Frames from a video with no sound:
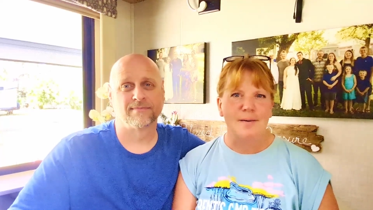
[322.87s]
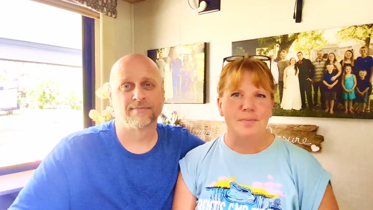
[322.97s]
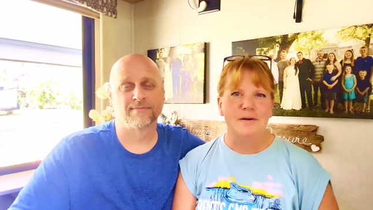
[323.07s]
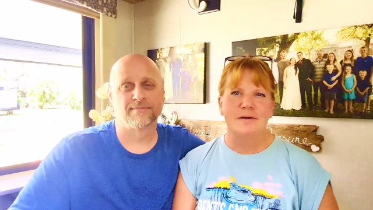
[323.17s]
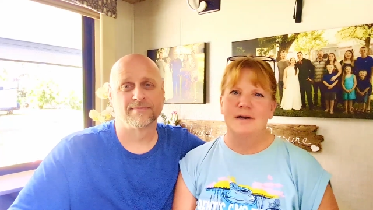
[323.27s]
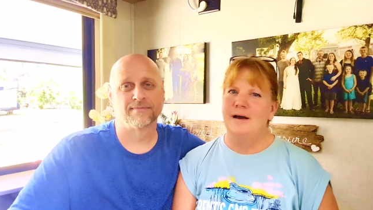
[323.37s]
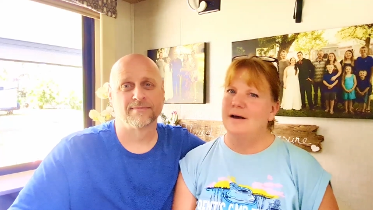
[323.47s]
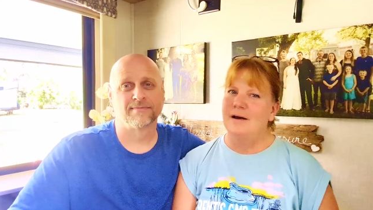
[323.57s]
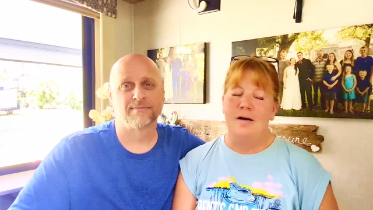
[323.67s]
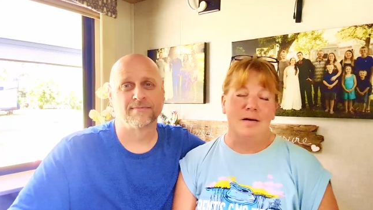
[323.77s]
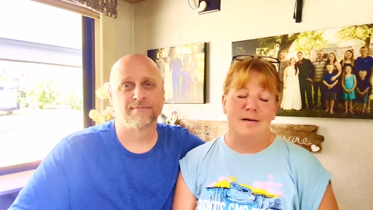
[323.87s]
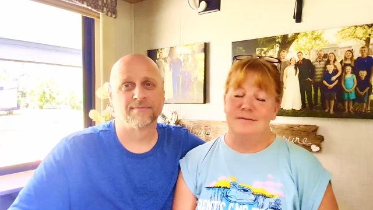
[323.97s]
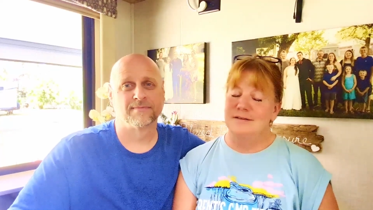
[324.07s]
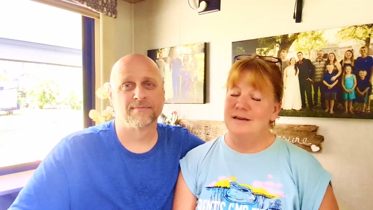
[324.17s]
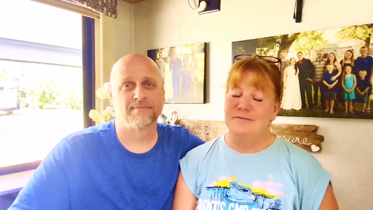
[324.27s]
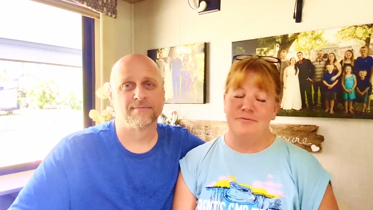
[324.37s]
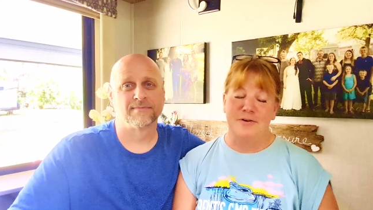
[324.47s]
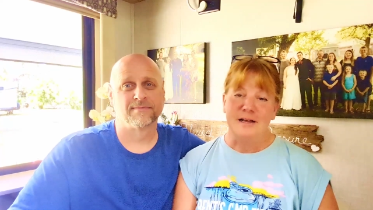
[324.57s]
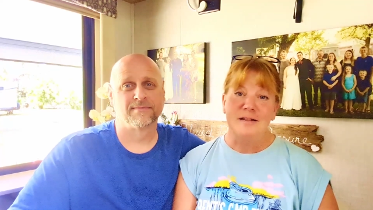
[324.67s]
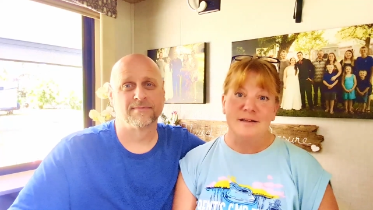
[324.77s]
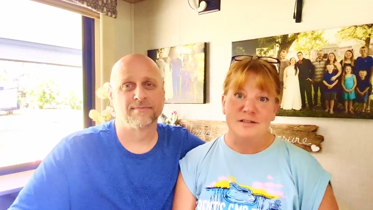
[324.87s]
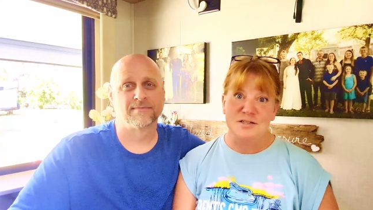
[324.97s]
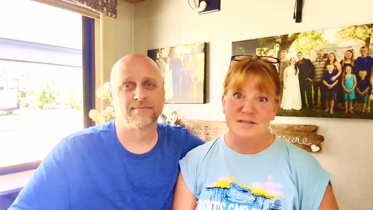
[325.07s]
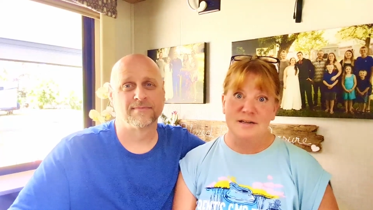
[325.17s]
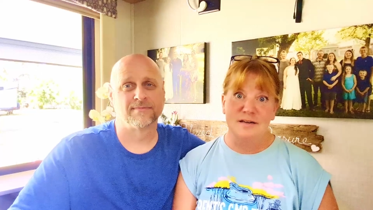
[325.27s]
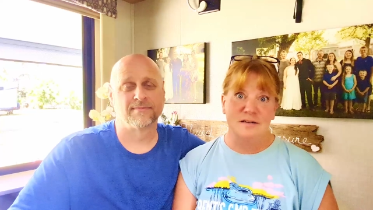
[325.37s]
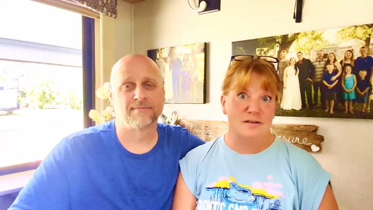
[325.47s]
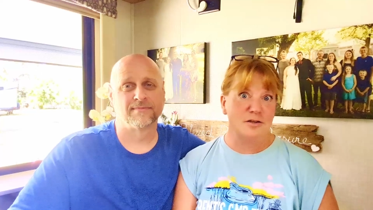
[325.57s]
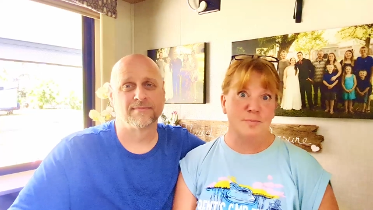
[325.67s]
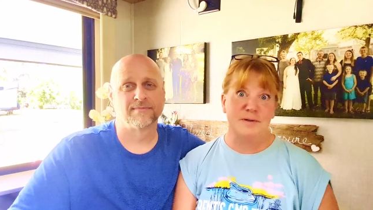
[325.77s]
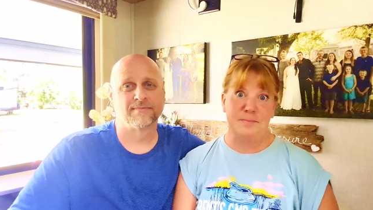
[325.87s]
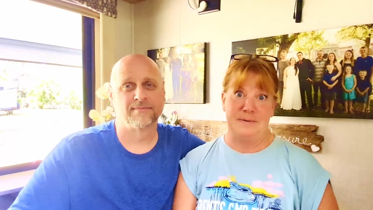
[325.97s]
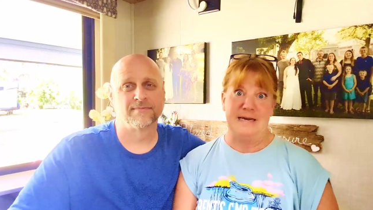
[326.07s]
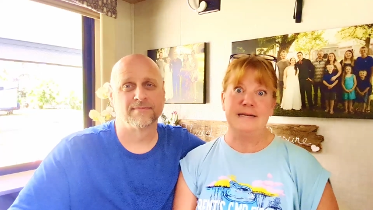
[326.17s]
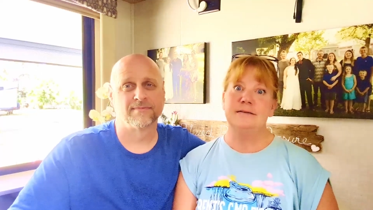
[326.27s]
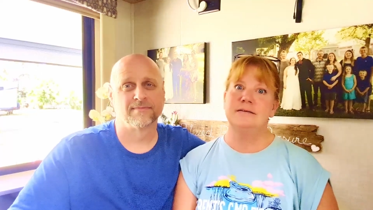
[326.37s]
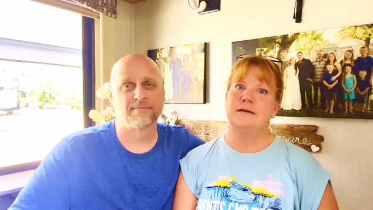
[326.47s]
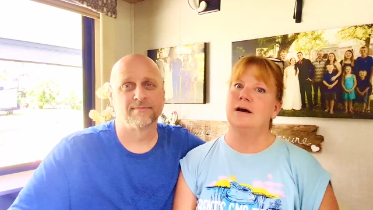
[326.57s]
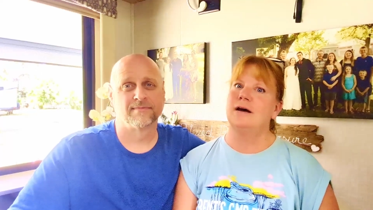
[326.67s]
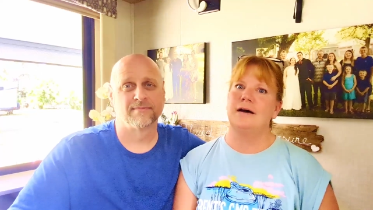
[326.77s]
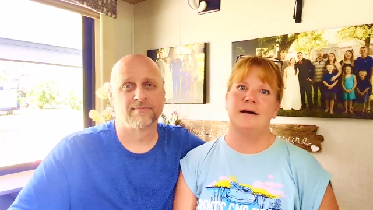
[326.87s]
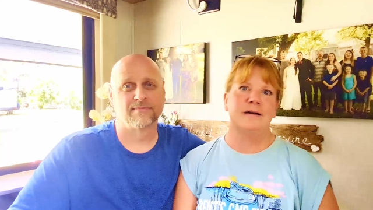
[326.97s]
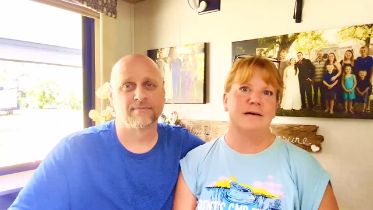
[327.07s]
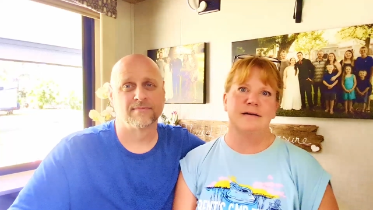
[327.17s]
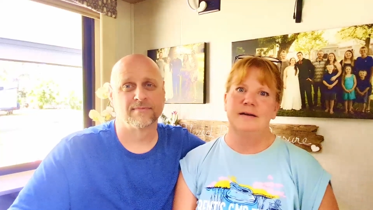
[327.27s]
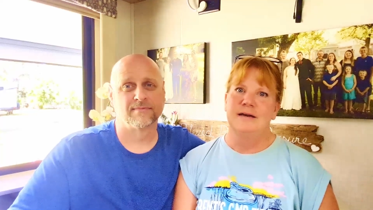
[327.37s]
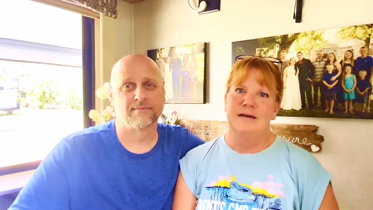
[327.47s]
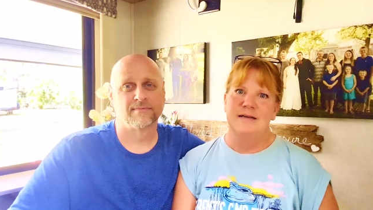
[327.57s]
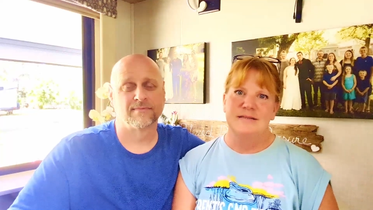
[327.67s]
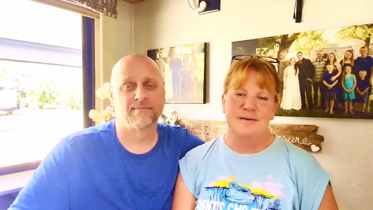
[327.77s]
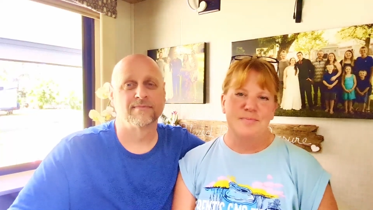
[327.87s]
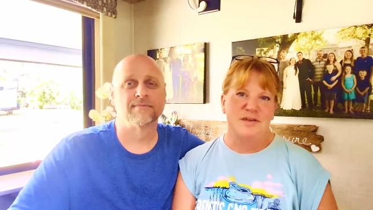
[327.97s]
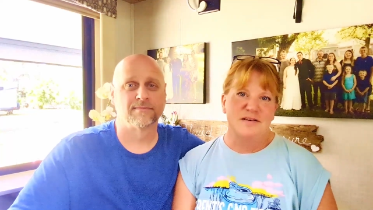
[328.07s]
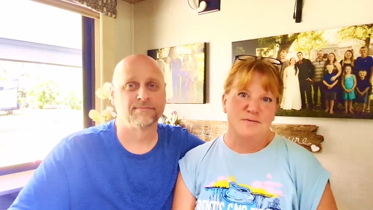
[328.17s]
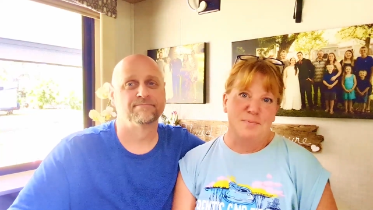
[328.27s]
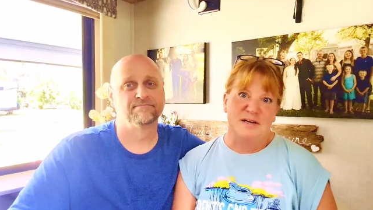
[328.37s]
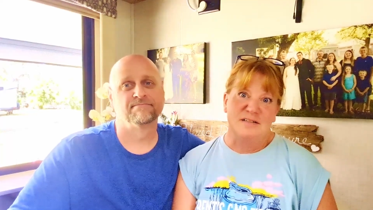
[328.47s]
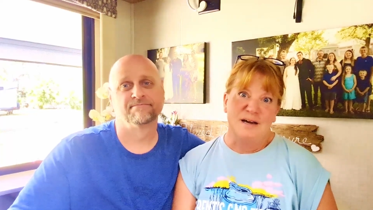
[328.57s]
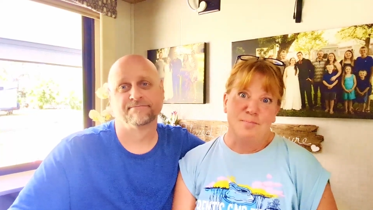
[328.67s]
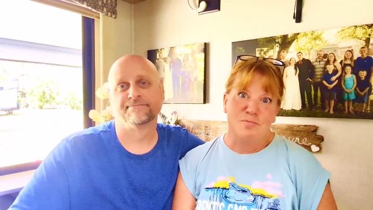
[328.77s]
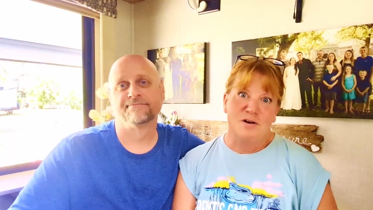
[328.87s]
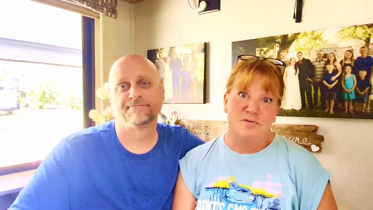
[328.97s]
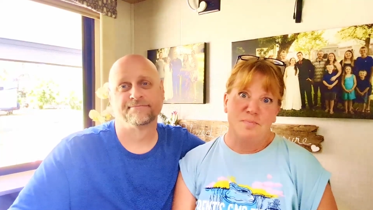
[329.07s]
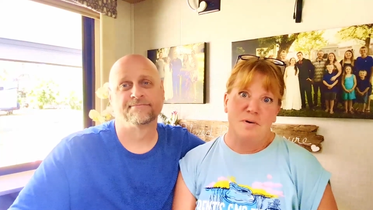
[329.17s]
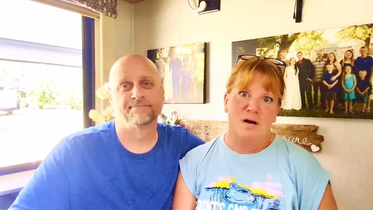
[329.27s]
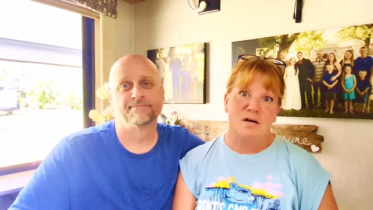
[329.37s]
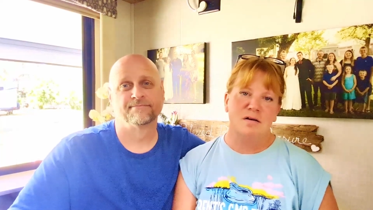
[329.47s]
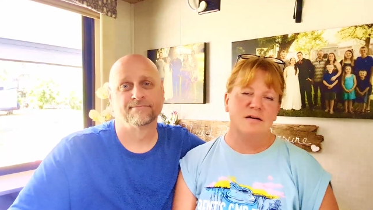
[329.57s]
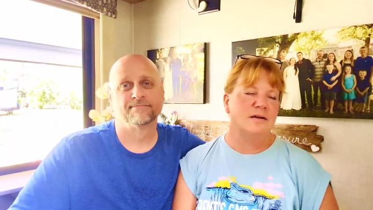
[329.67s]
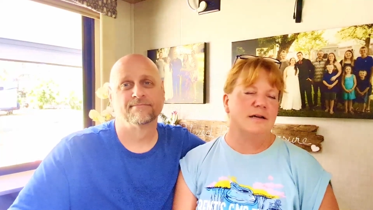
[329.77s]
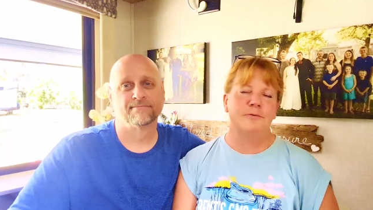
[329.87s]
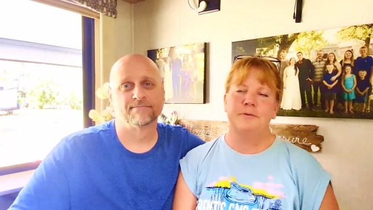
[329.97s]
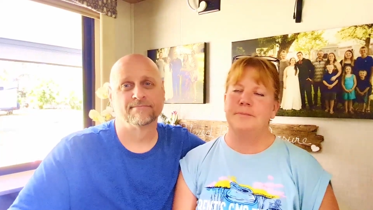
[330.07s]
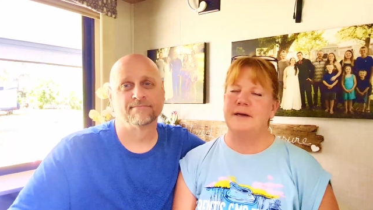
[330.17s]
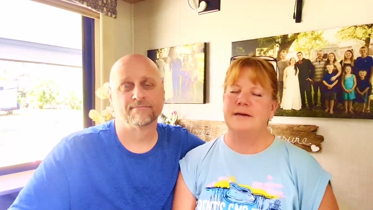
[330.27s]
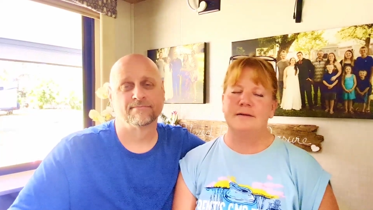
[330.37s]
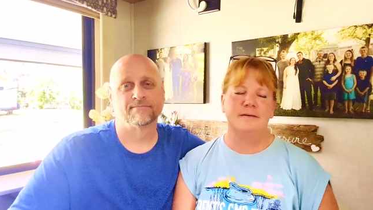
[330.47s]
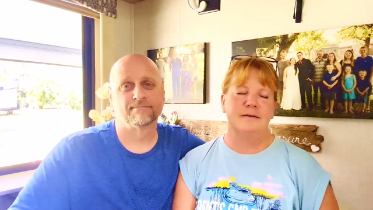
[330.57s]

Speaker 1: up. Uh, frankly, it just needed a little bit of paint. Uh, some things picked up around the park, it would have made it